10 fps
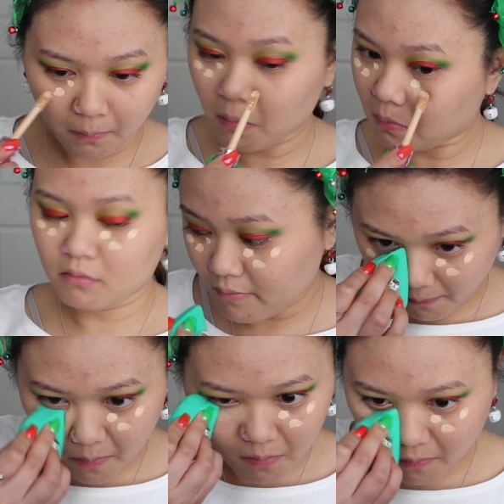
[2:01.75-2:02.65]
going to use
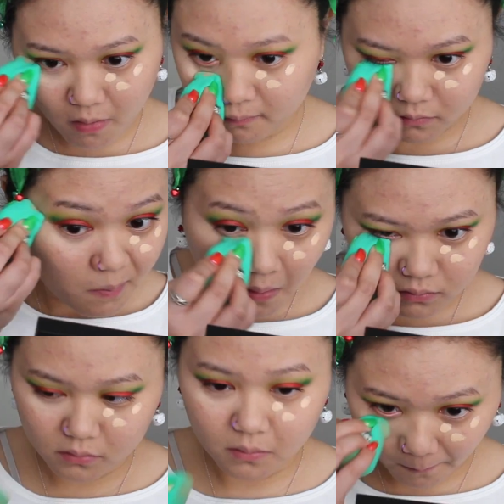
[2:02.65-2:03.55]
my tried and true
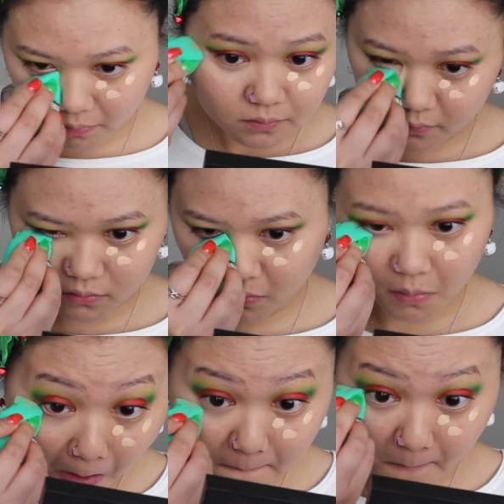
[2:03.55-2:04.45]
concealer, and that
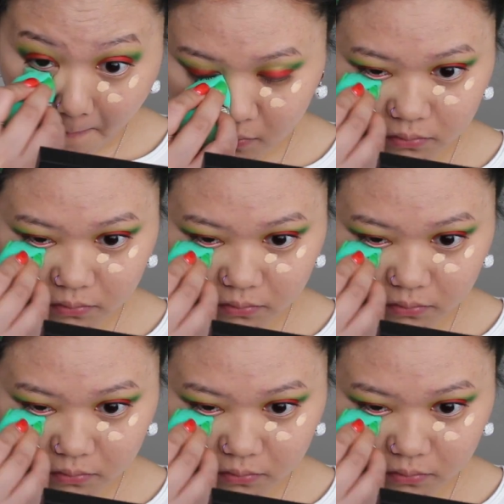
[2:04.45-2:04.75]
is the